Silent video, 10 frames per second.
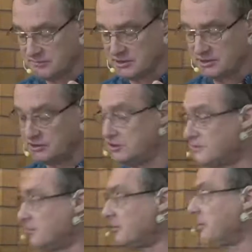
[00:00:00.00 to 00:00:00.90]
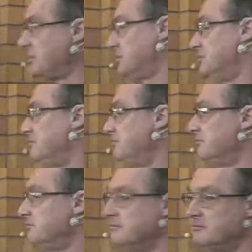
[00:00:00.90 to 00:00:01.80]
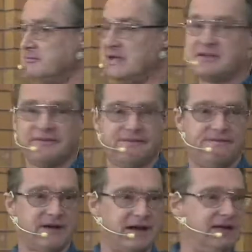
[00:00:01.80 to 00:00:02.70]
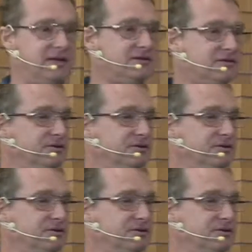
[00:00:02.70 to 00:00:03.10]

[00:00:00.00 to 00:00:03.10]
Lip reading: Used for Elisha. That's a vague group